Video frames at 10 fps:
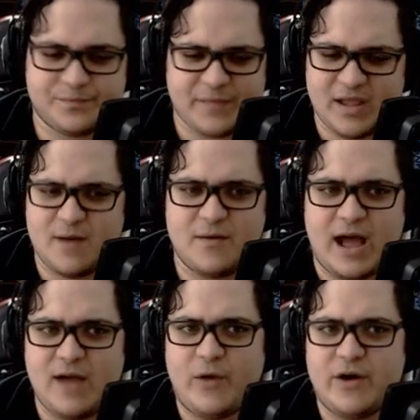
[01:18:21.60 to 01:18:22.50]
I,
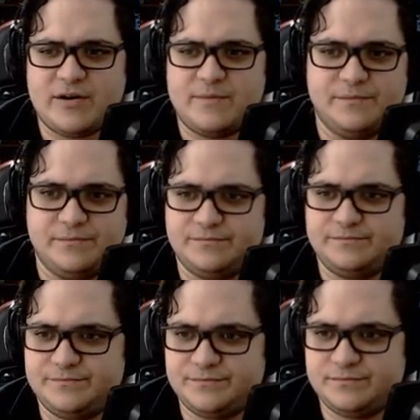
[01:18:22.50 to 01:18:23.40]
I welcome
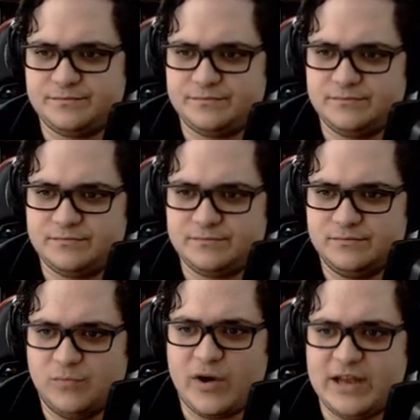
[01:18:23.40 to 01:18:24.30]

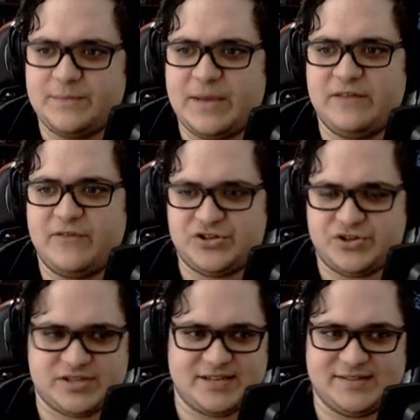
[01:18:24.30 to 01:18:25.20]
more independent
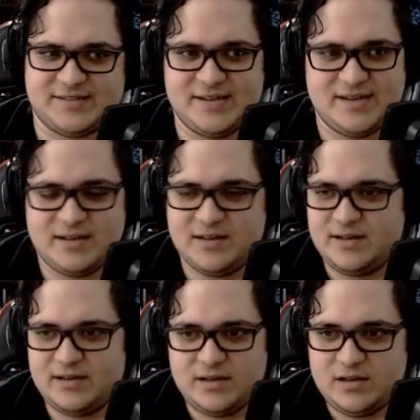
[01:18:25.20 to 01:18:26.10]
ventures, because
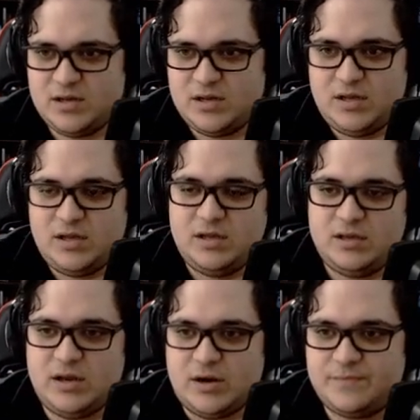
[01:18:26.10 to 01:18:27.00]

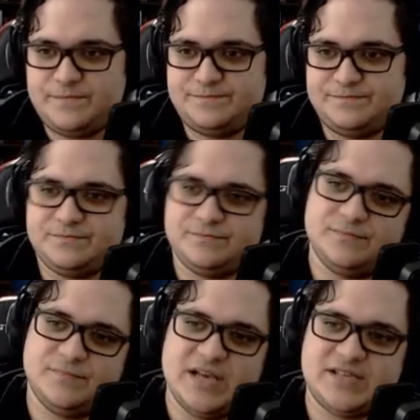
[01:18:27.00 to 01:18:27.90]
you know
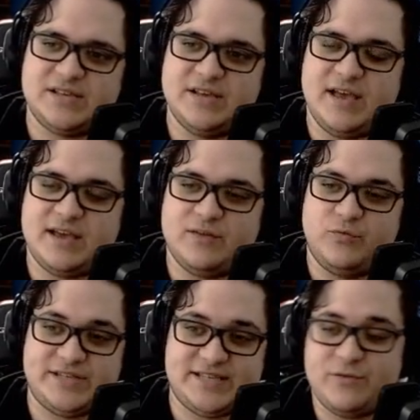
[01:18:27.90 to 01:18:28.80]
it's it,
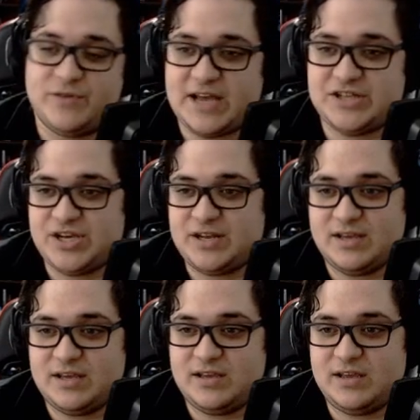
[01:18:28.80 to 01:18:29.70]
we see it with I G N,
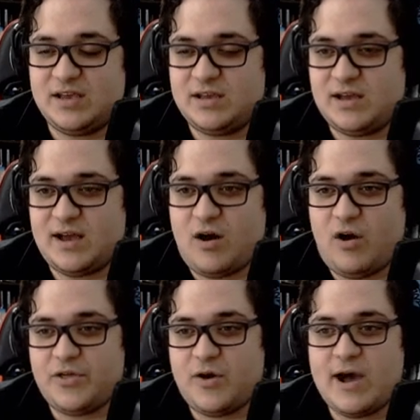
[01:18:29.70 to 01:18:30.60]

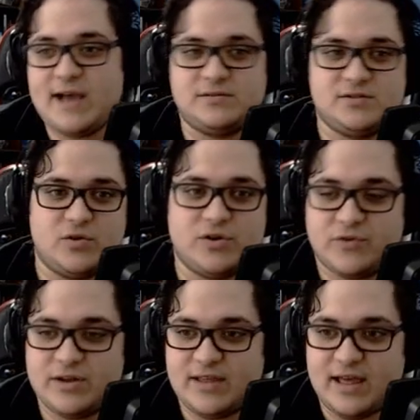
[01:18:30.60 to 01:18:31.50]
although I don't
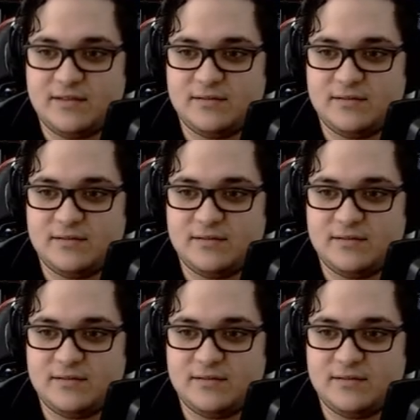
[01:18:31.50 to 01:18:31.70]
agree that